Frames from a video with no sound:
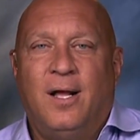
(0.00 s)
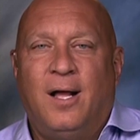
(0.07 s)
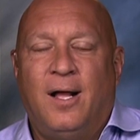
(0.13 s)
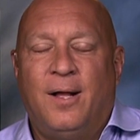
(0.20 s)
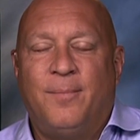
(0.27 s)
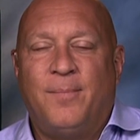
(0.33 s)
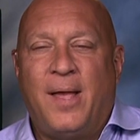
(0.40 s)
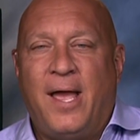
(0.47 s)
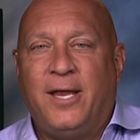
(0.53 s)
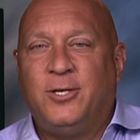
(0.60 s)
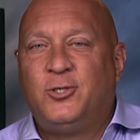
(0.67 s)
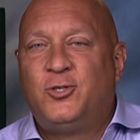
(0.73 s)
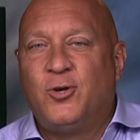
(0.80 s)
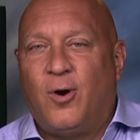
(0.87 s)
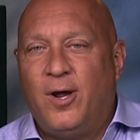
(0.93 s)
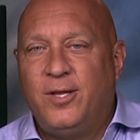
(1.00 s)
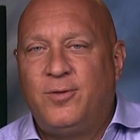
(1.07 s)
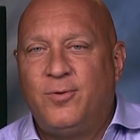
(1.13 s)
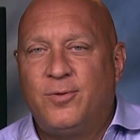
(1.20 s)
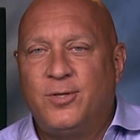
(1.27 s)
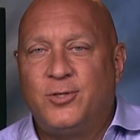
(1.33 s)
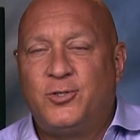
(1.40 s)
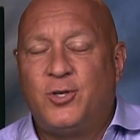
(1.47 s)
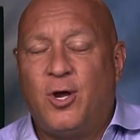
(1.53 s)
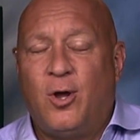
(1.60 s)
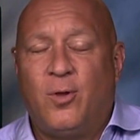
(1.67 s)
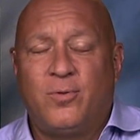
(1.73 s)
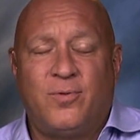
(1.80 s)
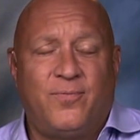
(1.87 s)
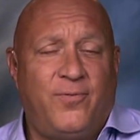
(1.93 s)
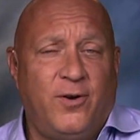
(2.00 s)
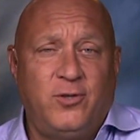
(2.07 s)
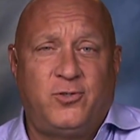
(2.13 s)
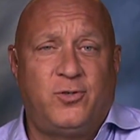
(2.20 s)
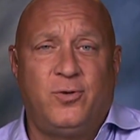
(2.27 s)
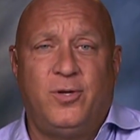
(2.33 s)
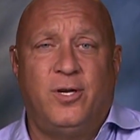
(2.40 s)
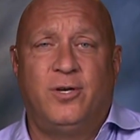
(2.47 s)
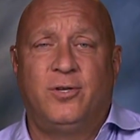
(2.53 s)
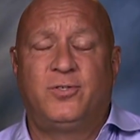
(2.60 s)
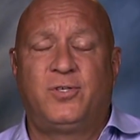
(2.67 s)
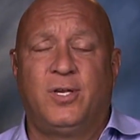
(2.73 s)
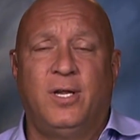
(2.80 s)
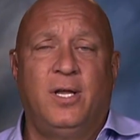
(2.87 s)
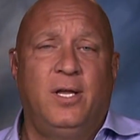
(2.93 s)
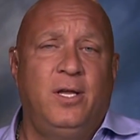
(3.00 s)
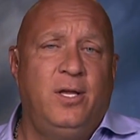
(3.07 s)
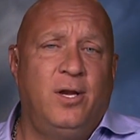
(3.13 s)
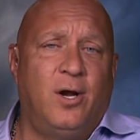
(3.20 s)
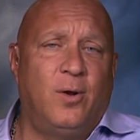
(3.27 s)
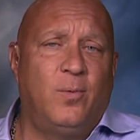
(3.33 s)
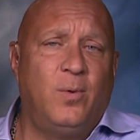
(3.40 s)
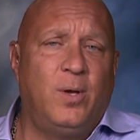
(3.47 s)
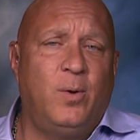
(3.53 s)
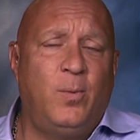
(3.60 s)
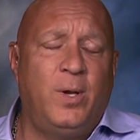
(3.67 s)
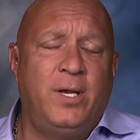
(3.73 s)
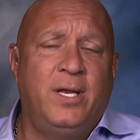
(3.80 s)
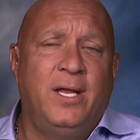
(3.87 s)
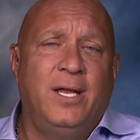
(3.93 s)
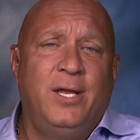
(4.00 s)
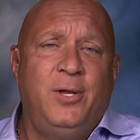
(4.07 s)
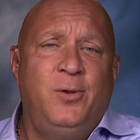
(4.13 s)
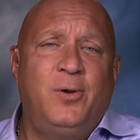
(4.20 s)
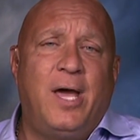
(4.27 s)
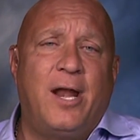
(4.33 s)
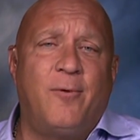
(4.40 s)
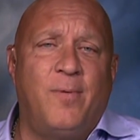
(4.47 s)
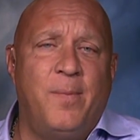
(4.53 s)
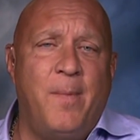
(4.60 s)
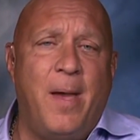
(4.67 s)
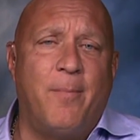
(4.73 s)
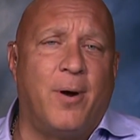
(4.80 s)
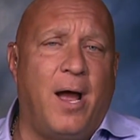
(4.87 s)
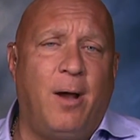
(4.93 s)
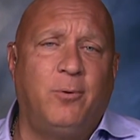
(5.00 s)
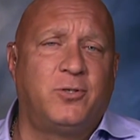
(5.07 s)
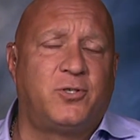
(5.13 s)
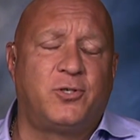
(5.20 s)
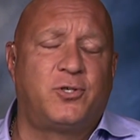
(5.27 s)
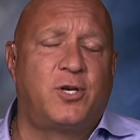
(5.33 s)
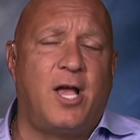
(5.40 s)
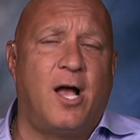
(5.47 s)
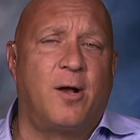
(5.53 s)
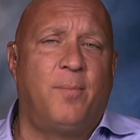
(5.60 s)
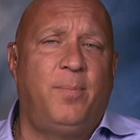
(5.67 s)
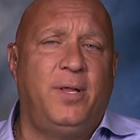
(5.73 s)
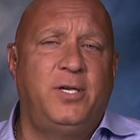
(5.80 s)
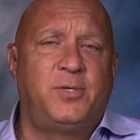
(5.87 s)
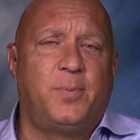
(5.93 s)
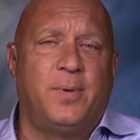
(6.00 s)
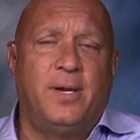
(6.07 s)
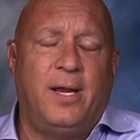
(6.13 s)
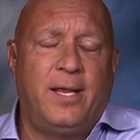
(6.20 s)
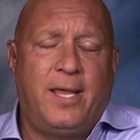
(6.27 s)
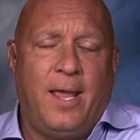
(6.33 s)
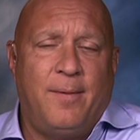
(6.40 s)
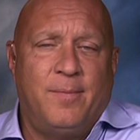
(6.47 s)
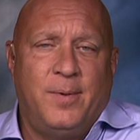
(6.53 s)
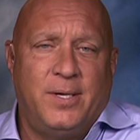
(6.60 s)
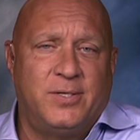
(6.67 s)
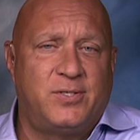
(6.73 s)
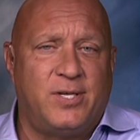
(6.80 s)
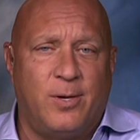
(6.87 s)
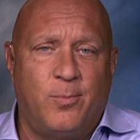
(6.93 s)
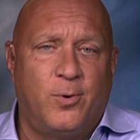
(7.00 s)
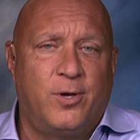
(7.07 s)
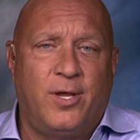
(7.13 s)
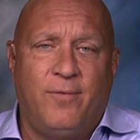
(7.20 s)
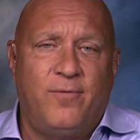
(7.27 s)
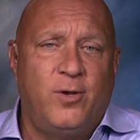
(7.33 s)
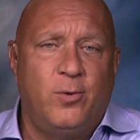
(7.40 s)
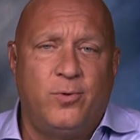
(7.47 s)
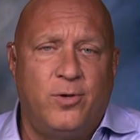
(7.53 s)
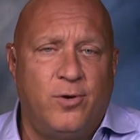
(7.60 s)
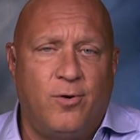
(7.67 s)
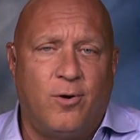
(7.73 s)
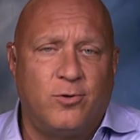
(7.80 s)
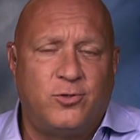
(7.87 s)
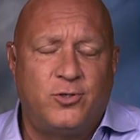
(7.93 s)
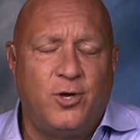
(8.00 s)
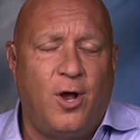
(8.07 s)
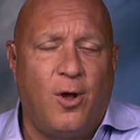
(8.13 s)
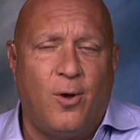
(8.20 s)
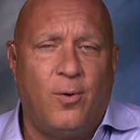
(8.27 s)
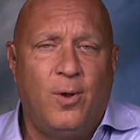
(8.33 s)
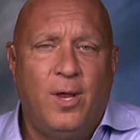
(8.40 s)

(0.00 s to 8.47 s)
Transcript: I enjoy doing the show. The first 2 years, you got to remember, I was a Chicago policeman. And they came to me and said, "We're giving you your own show."